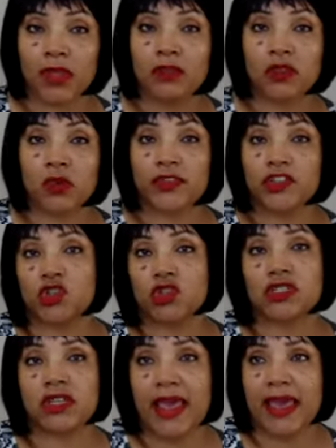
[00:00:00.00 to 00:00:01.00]
knowing that you
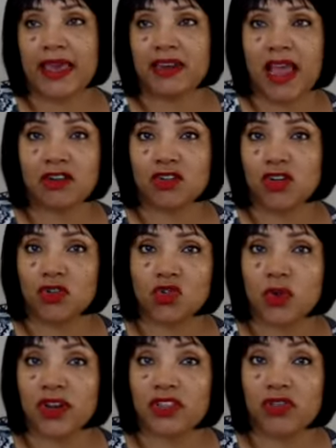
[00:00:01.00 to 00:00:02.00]
need to add, I don't know,
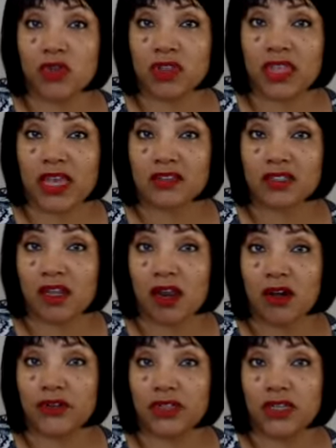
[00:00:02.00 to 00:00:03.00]
twenty, thirty thousand
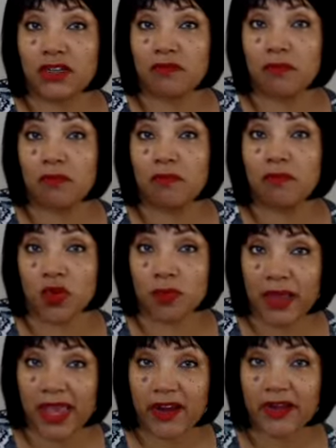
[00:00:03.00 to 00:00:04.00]
dollars in
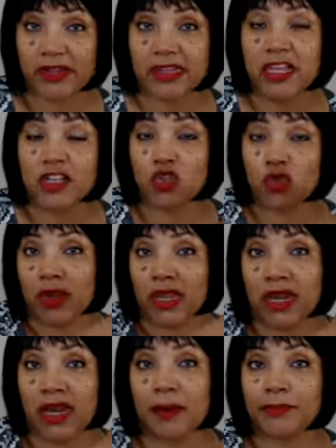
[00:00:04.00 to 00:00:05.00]
repairs to
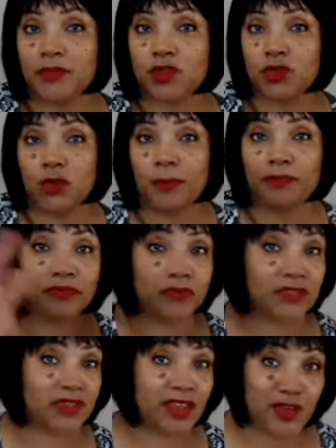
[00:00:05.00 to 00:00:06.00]
bring it up to
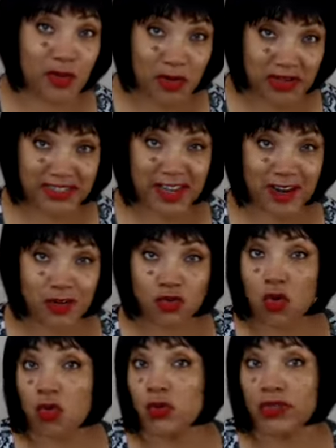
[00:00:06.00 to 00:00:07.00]
say your
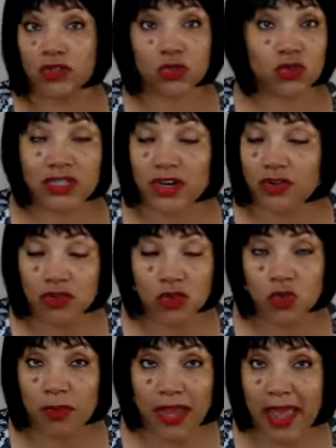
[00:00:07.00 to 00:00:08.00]
standards or rental standards,
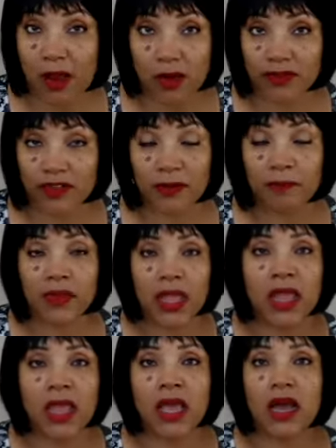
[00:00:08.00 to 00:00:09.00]
whom, however,
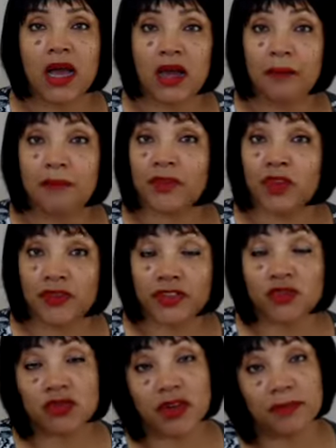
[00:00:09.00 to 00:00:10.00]
um, a
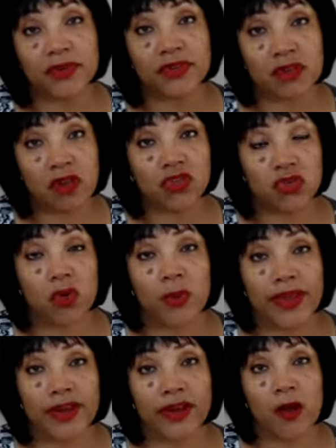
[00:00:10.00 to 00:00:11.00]
fixer upper is also a
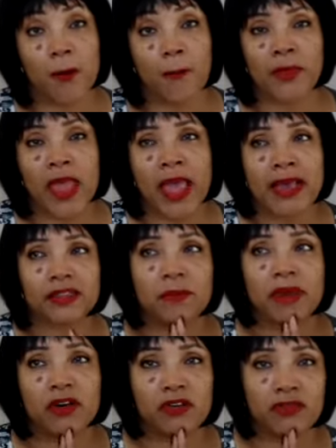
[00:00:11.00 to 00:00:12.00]
way to go. As a
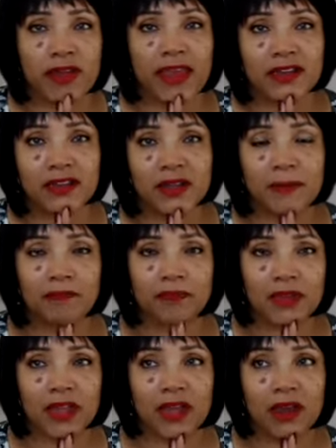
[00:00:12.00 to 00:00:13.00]
matter of fact,
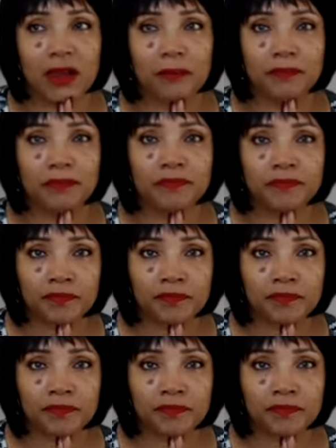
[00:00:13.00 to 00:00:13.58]
um,